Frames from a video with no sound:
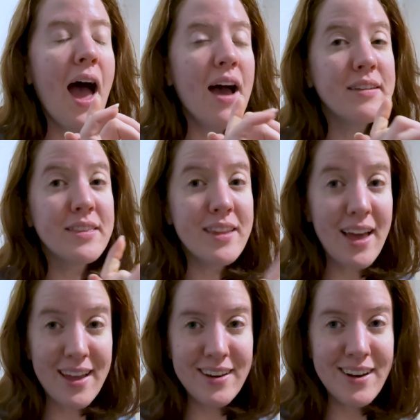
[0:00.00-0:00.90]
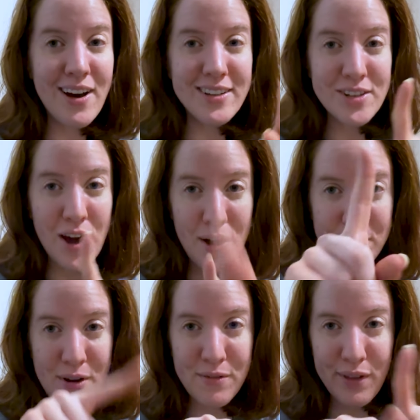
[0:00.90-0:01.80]
And then on
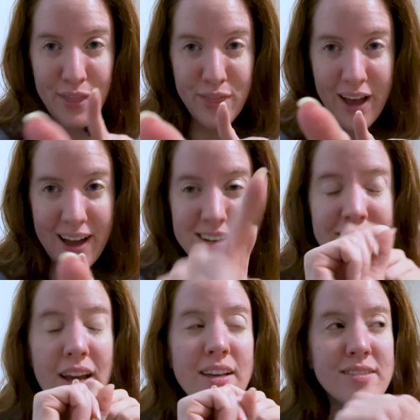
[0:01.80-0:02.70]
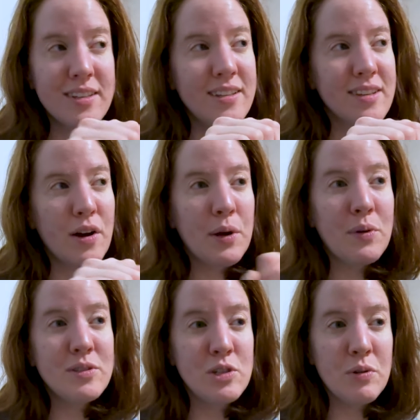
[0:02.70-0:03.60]
top of that, seeing as how I
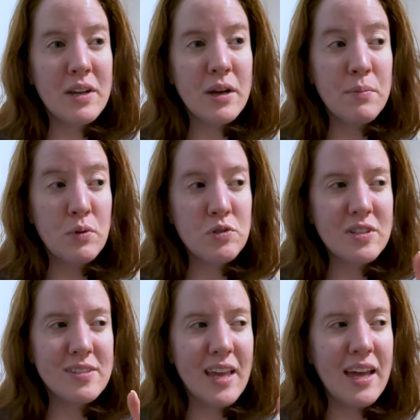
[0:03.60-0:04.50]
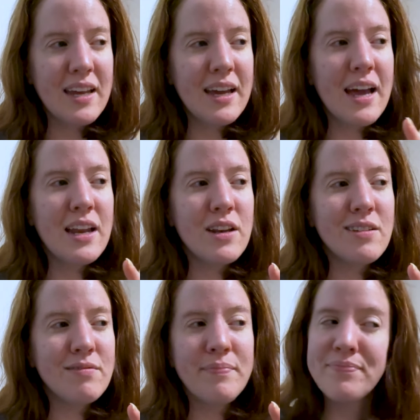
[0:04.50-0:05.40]
was doing mostly scanning
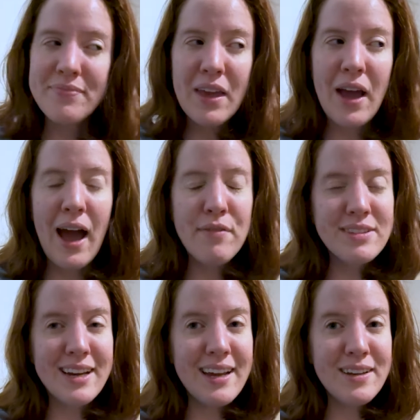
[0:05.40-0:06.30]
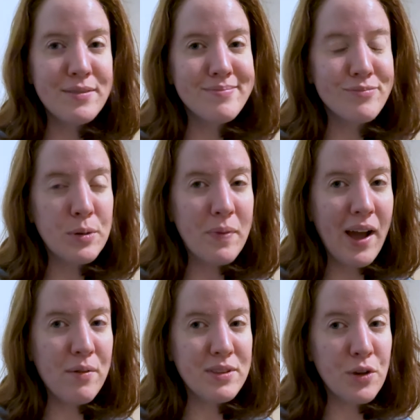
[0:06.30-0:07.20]
and half the day went
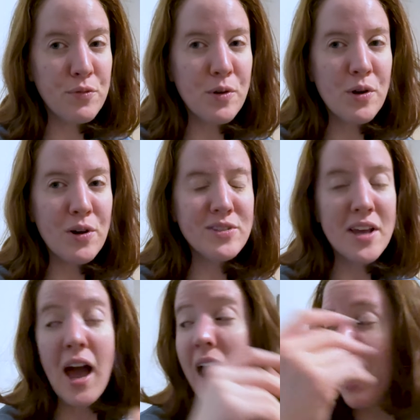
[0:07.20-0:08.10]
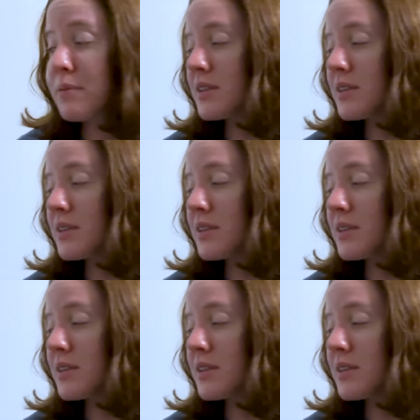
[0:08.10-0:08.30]
by with no phone calls, I was